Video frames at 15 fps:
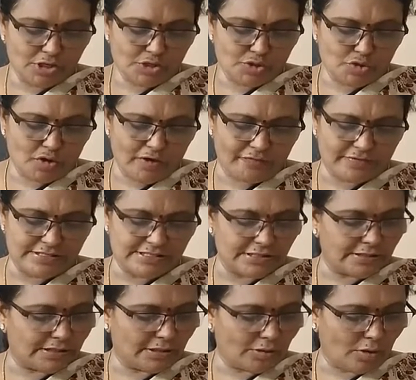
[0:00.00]
Two of the
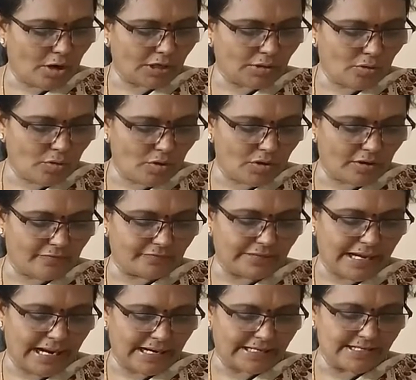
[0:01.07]
children caught hold of the
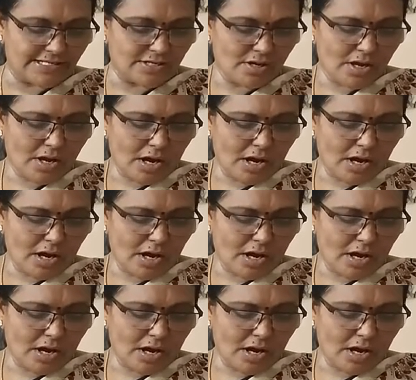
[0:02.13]
hands